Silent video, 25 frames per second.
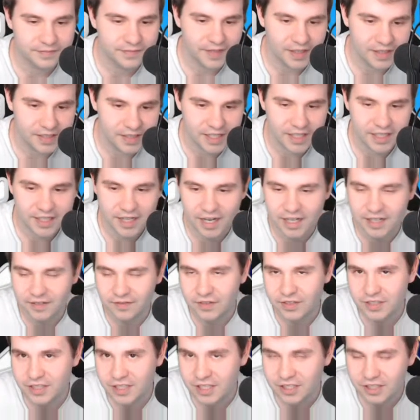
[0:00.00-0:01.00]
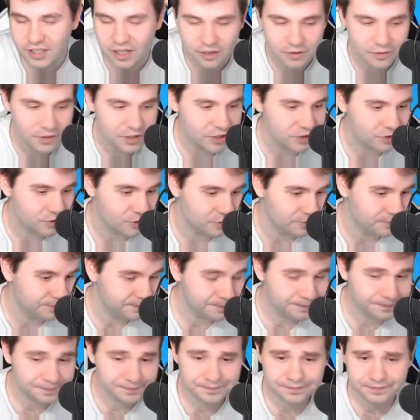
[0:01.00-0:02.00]
I say kind of because it's not always true.
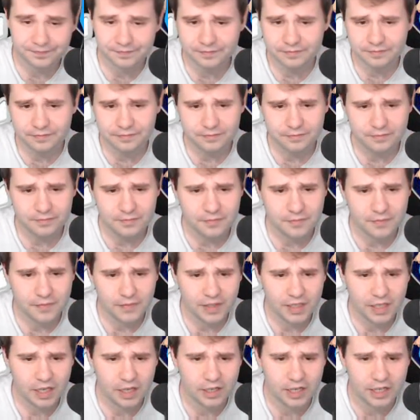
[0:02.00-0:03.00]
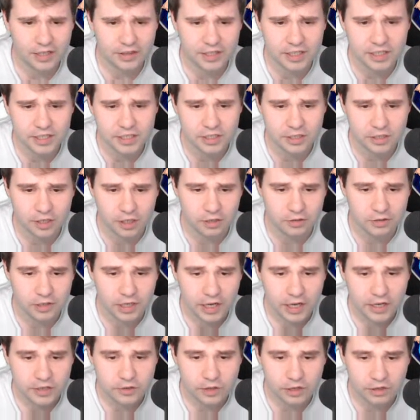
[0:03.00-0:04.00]
Okay, things to know.
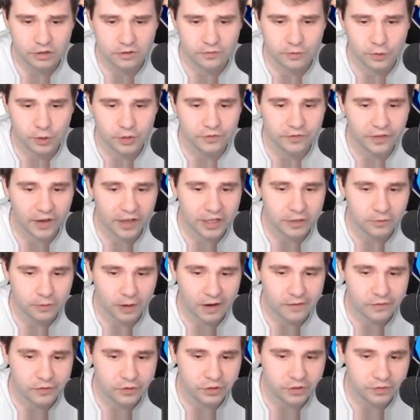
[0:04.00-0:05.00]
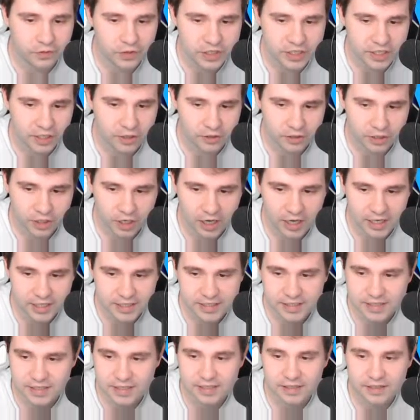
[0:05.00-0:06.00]
Try to avoid fighting rival universe at all
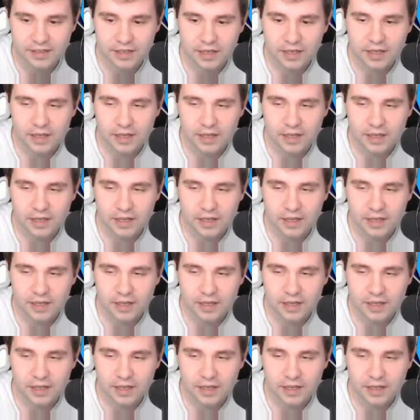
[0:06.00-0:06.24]
costs.